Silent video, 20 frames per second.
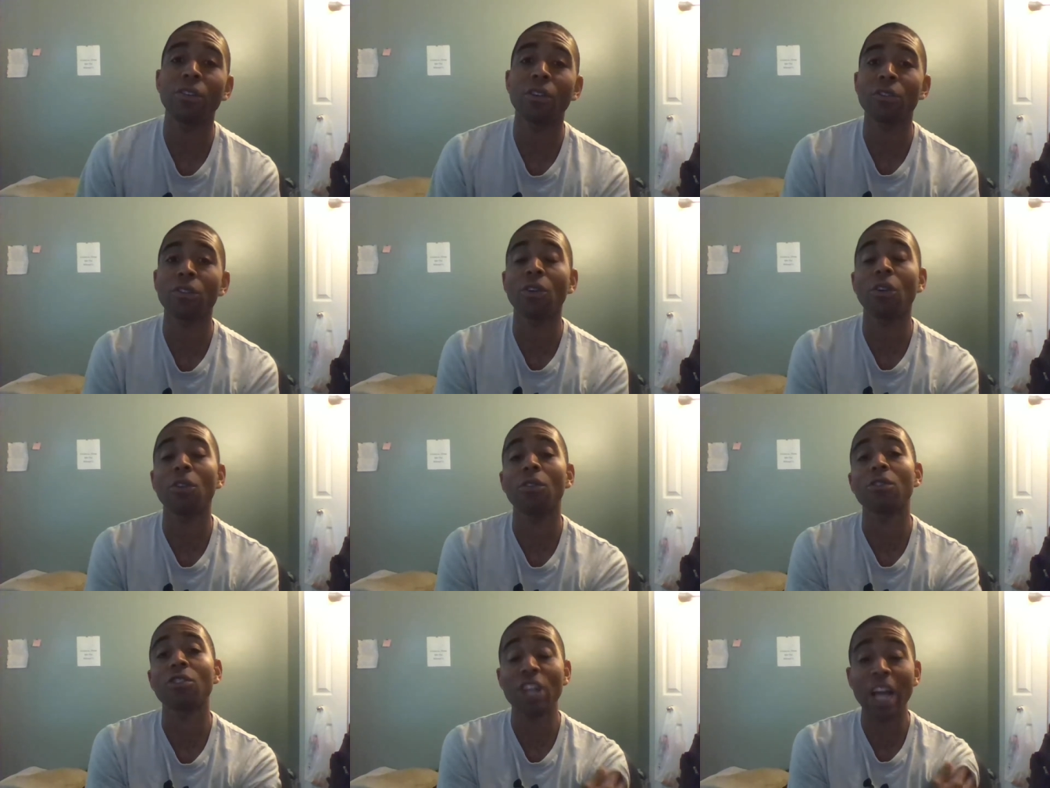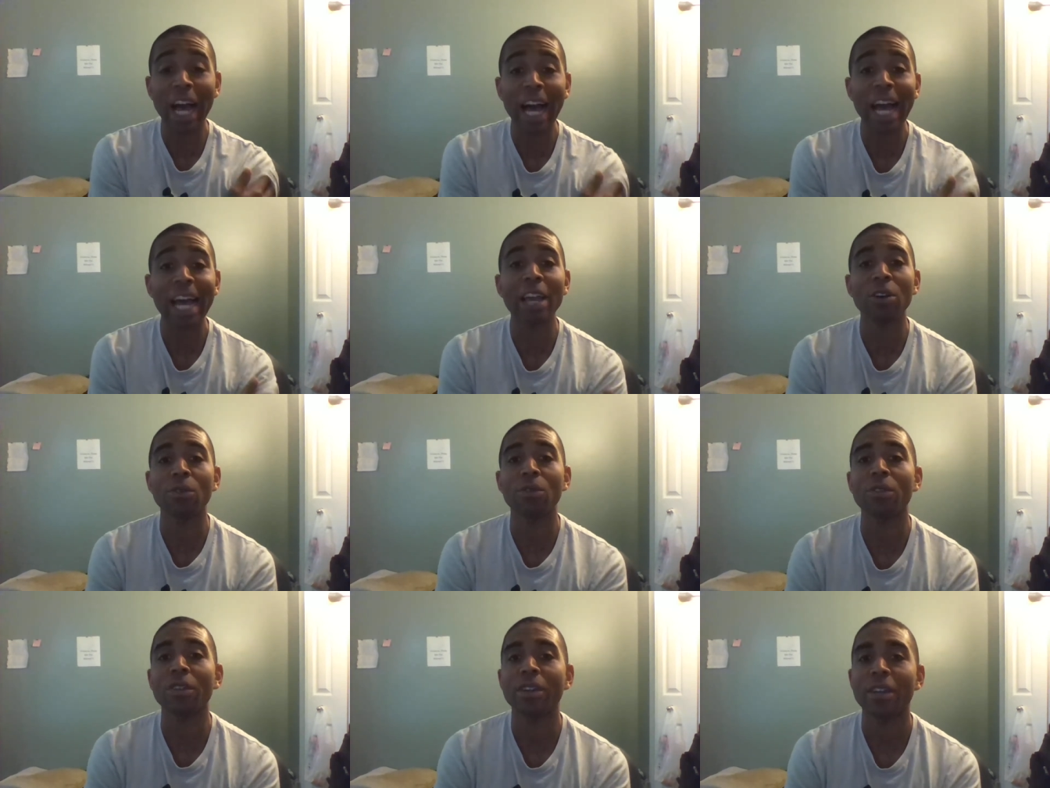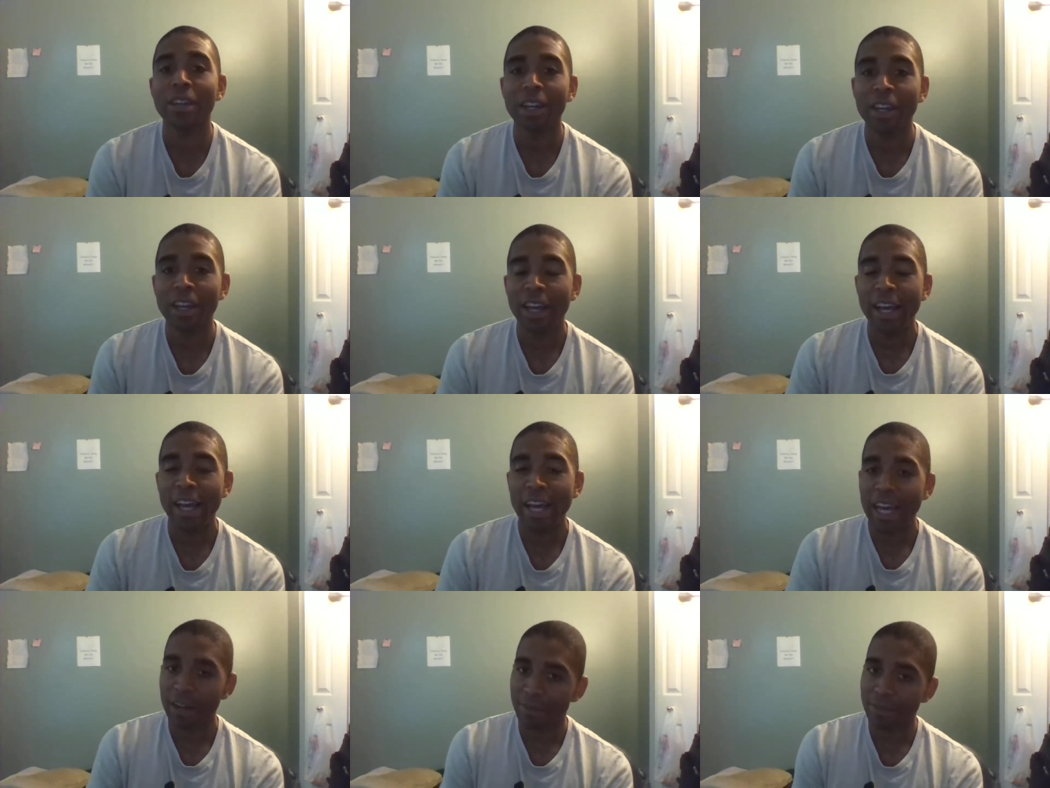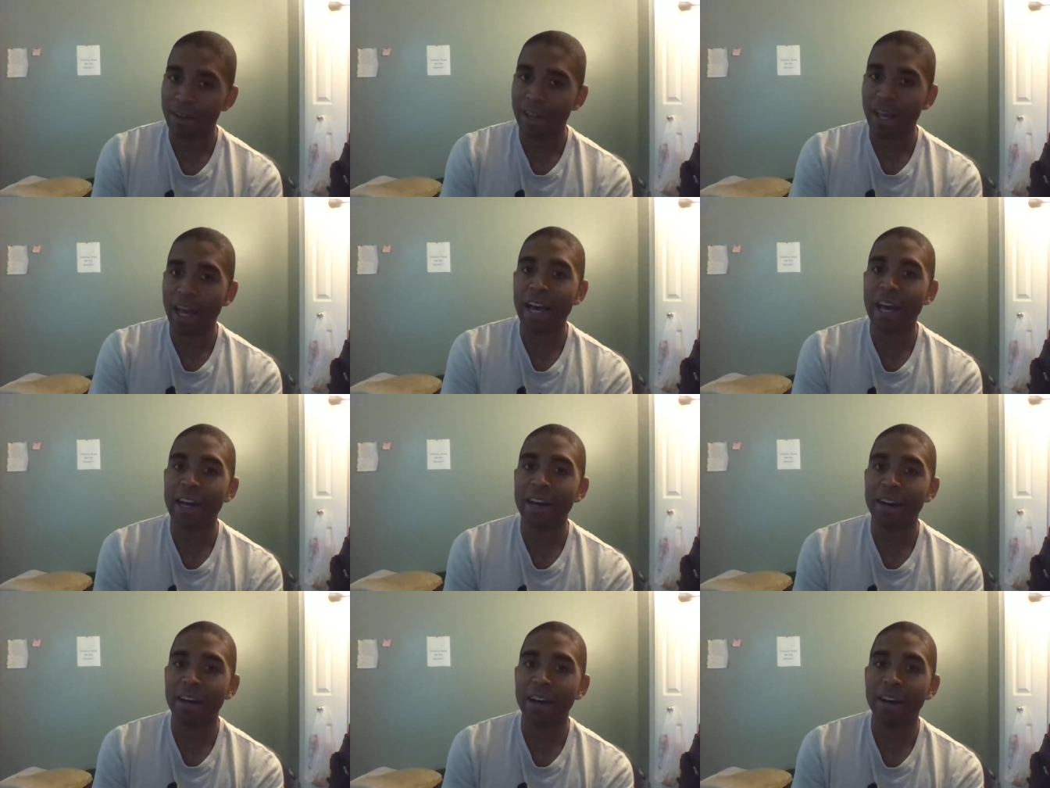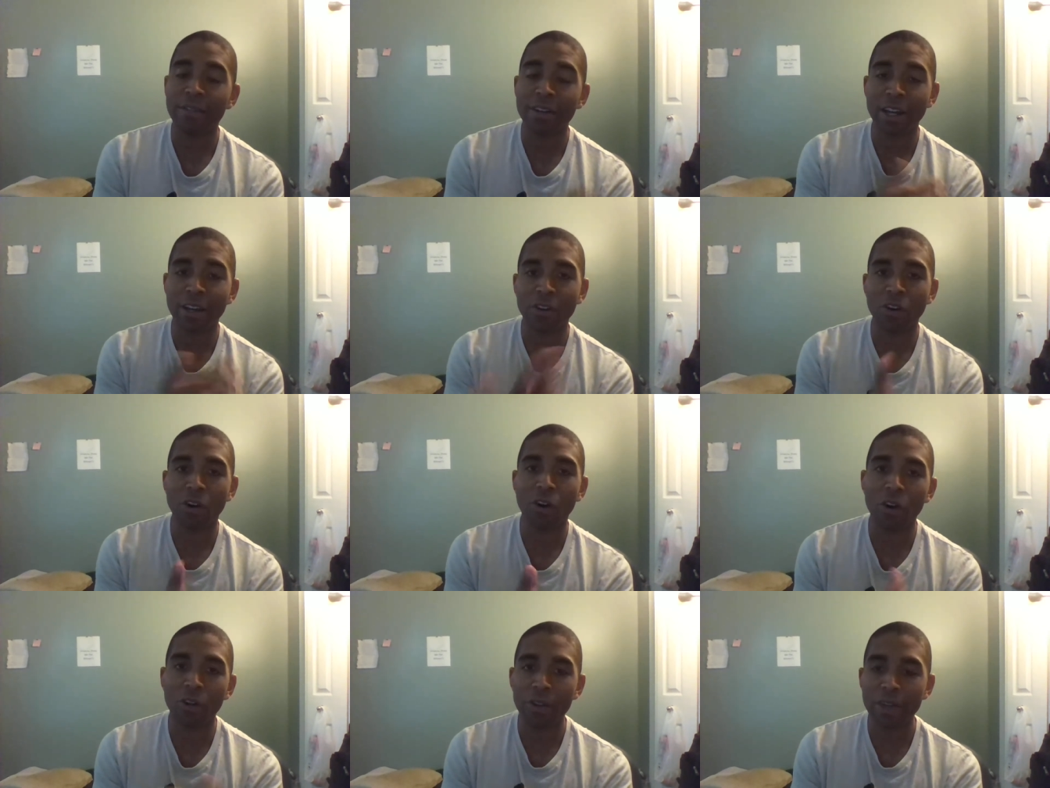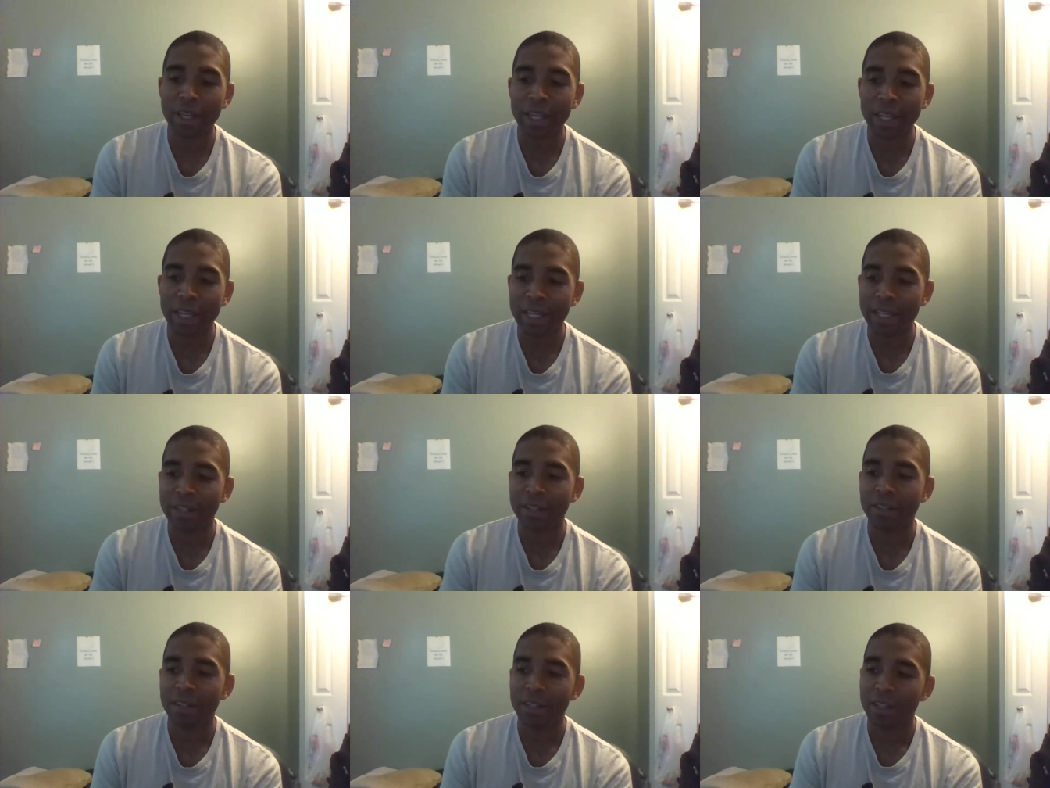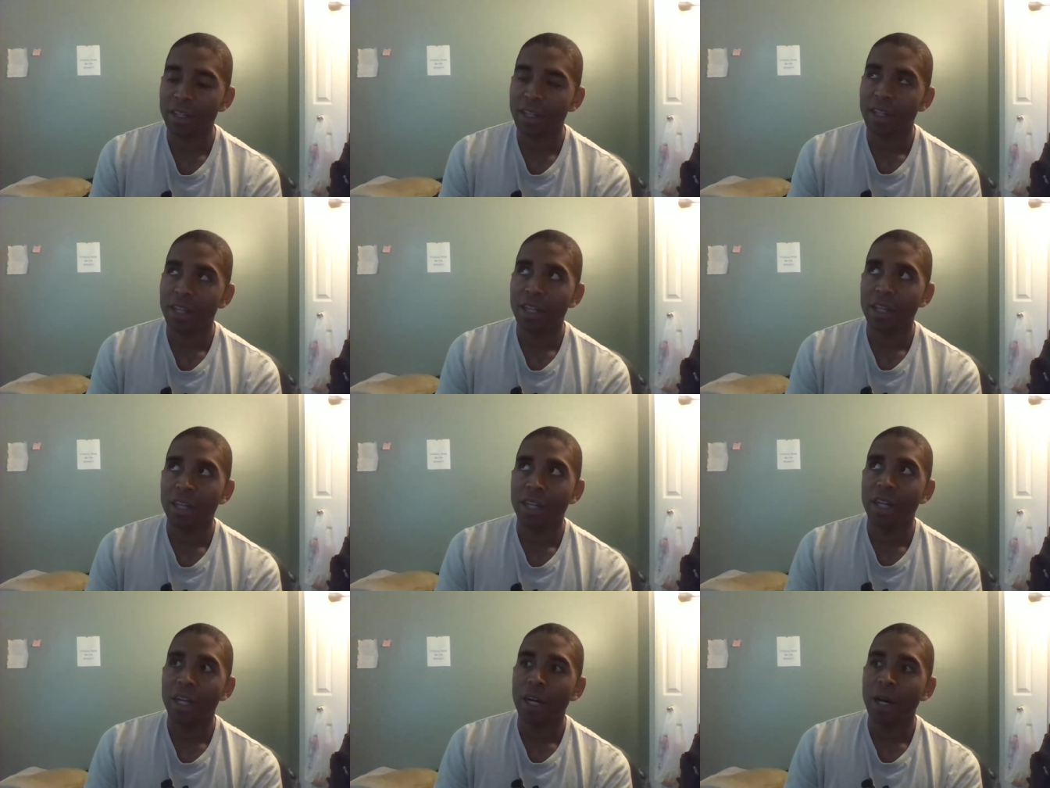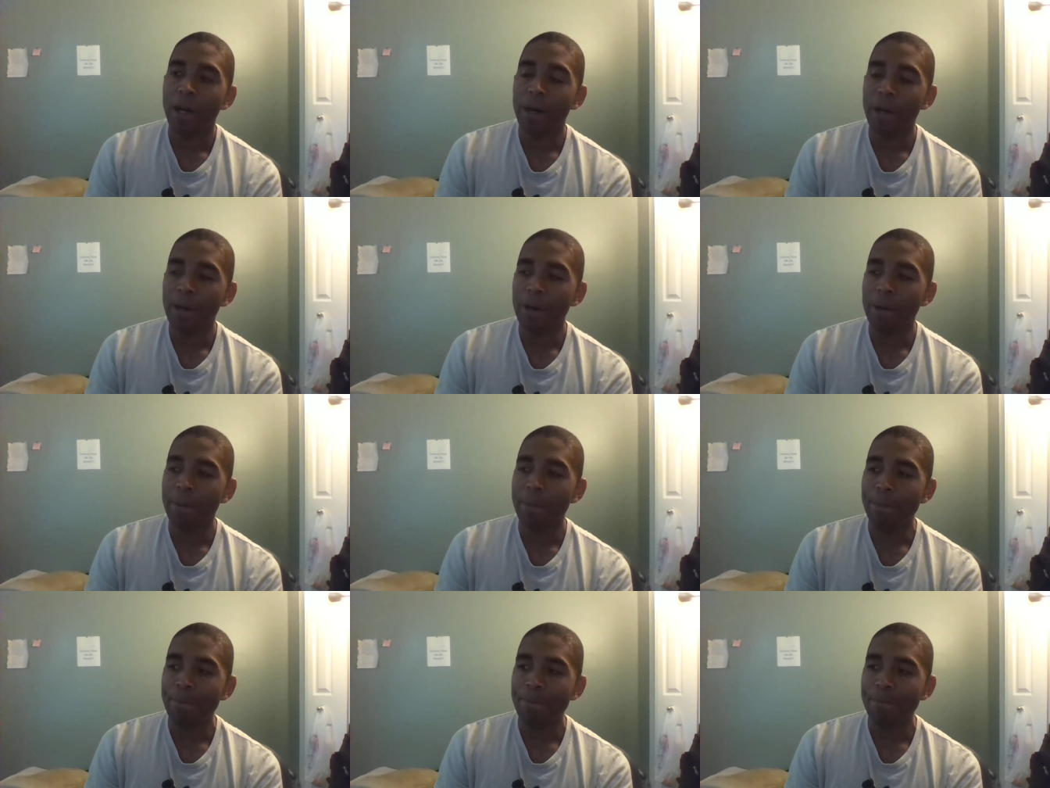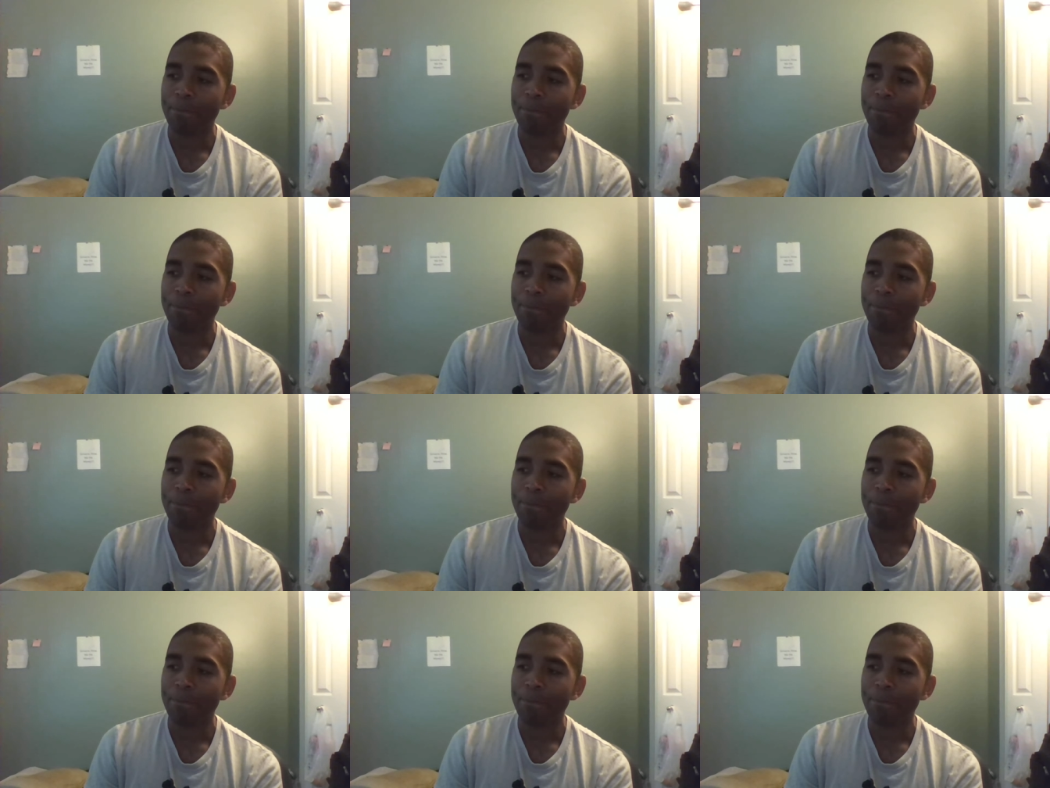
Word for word: adult child of an alcoholic. And I